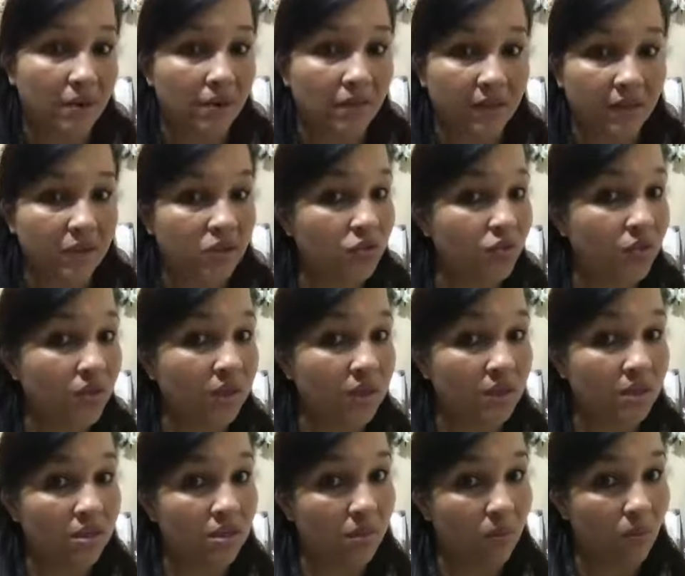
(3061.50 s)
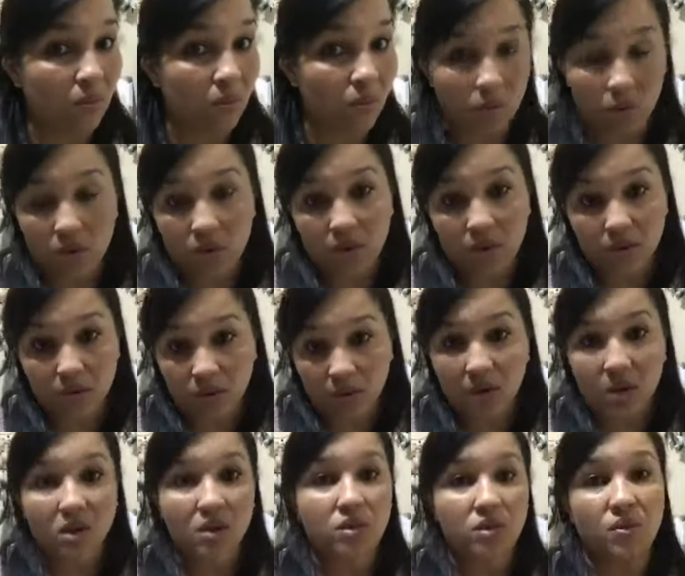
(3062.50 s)
of it you didn't work,
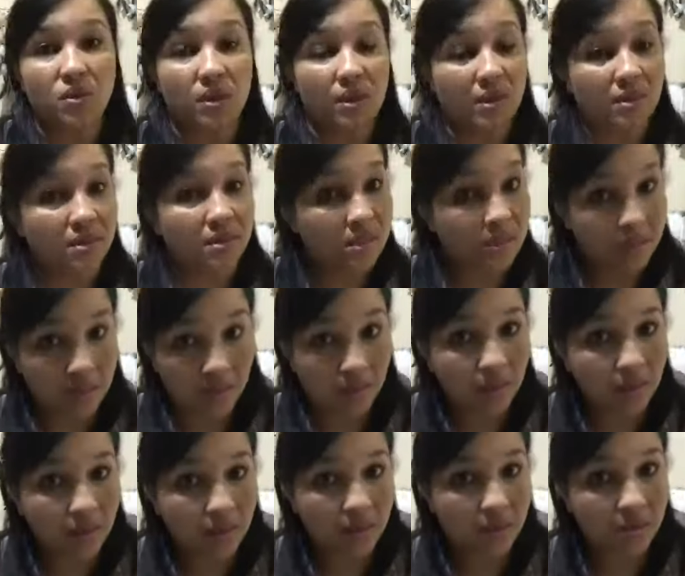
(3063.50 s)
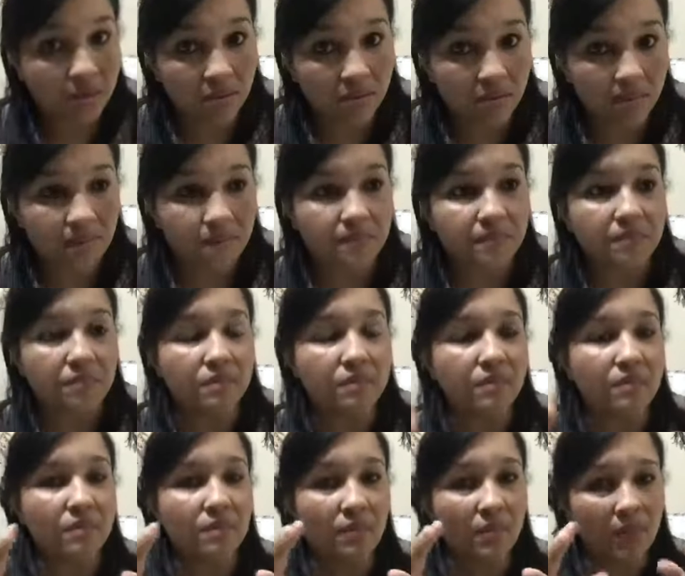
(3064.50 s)
you didn't deal with it,
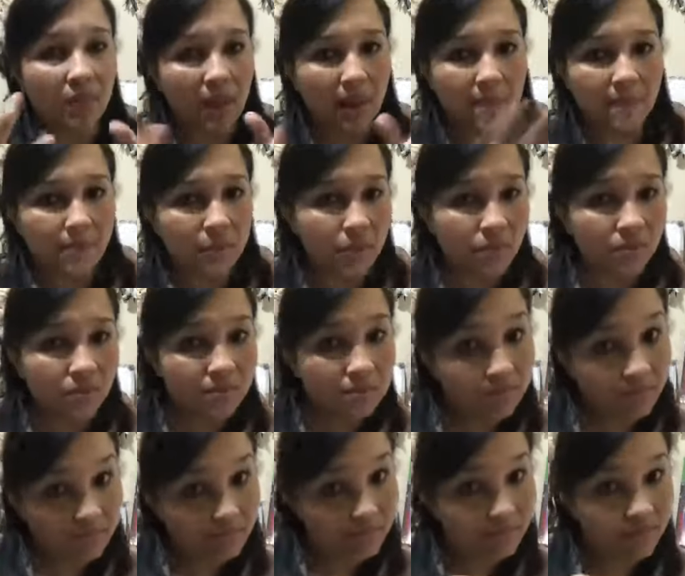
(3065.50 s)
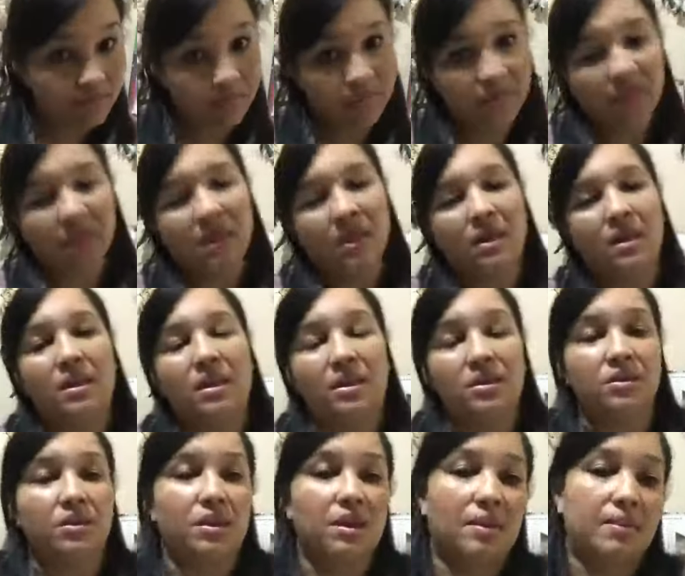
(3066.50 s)
and boom, then
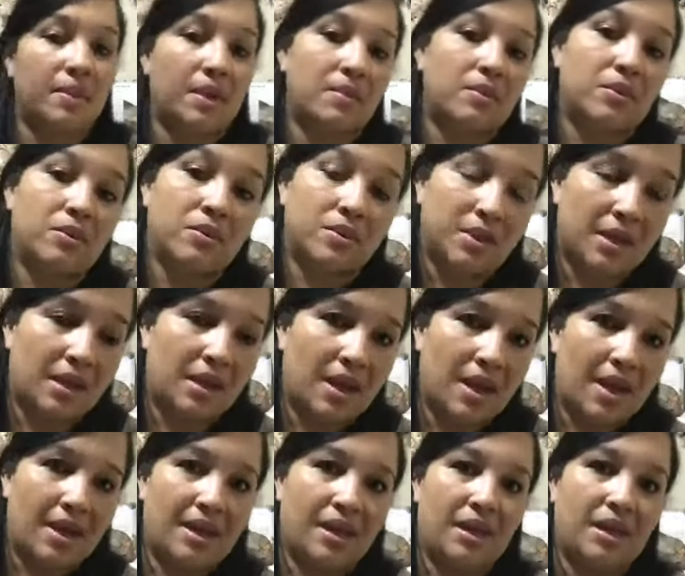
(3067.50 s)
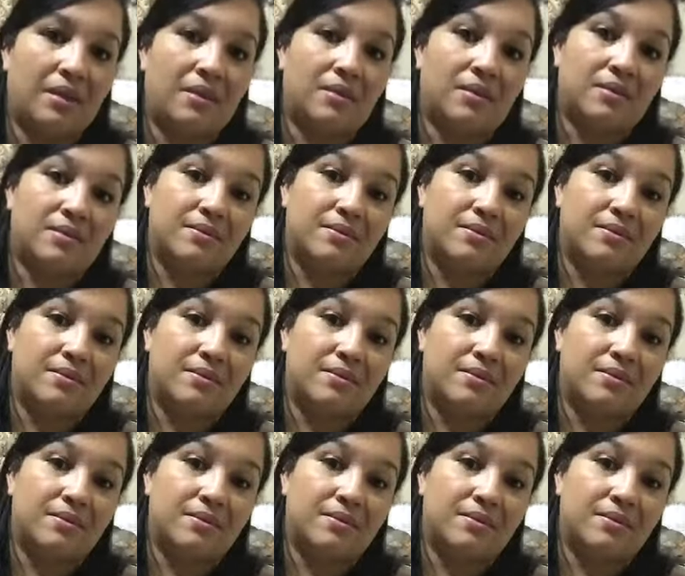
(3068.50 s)
you're gonna be able to say, I heal.